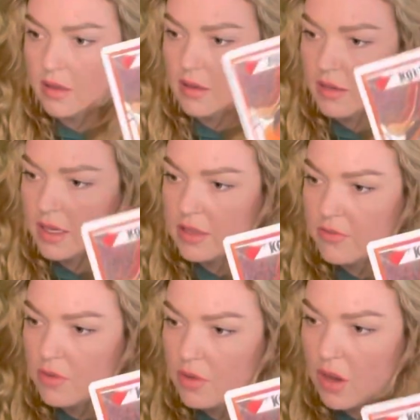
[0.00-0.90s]
Okay, the
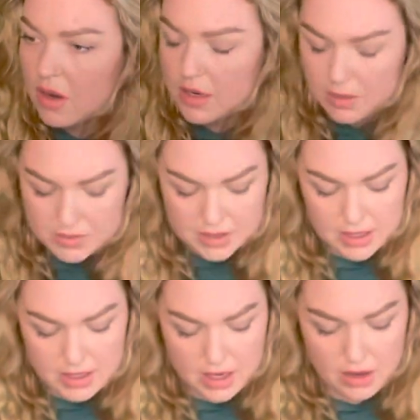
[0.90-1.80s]
Fool card
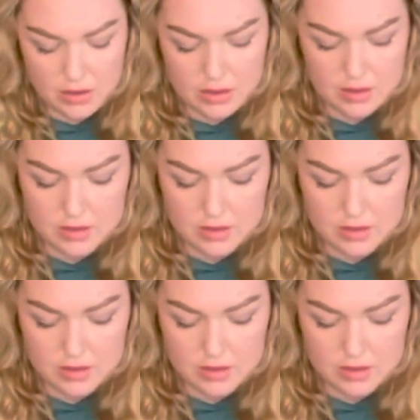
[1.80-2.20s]
upside down.